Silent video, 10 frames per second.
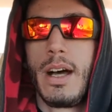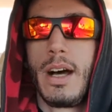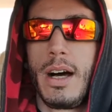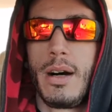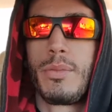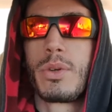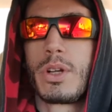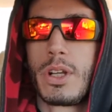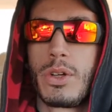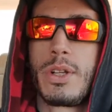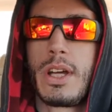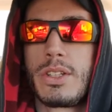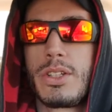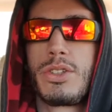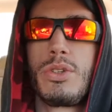We're going to go
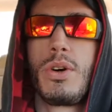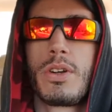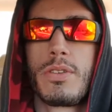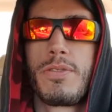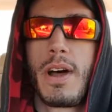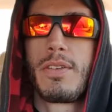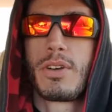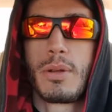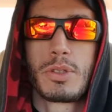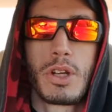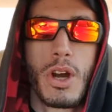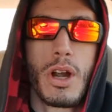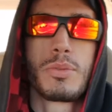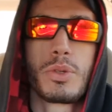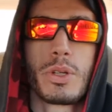down to 205 grams of
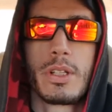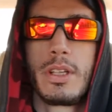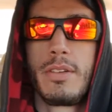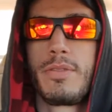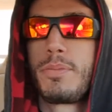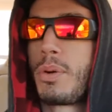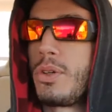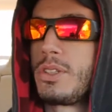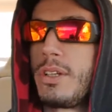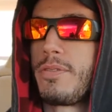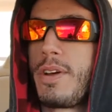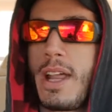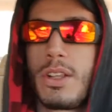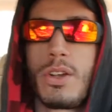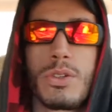carbs. We're going to leave protein and
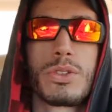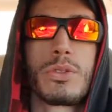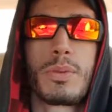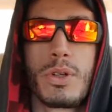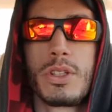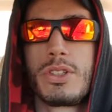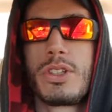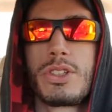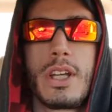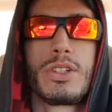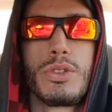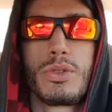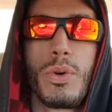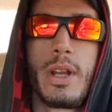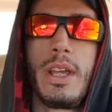fat alone. So protein's going to stay at
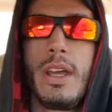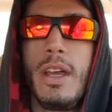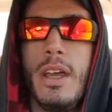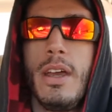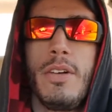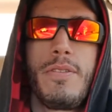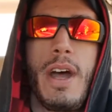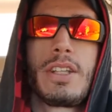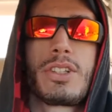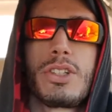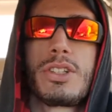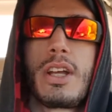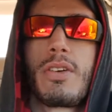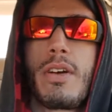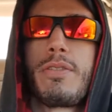220. Fat's going to
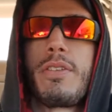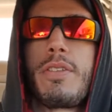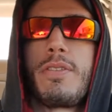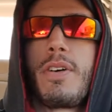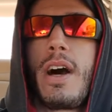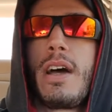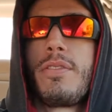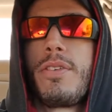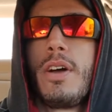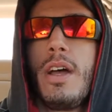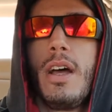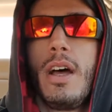stay around 55.